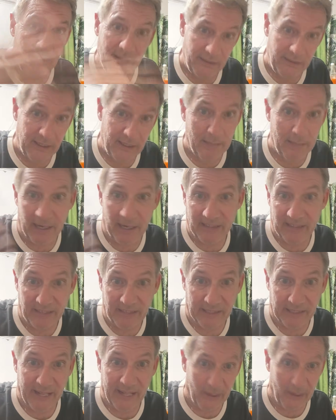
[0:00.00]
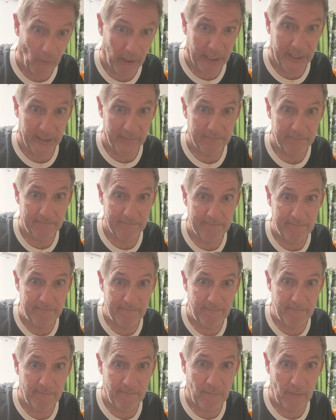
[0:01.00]
they might take that away.
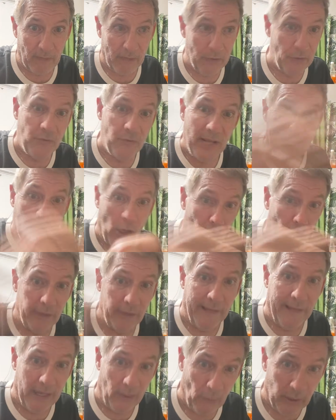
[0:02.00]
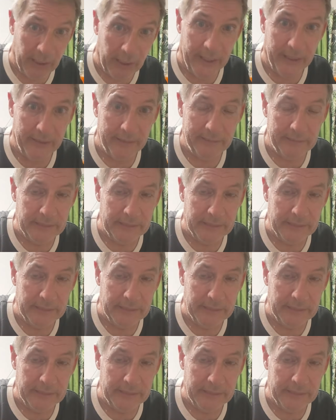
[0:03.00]
You take all of that away,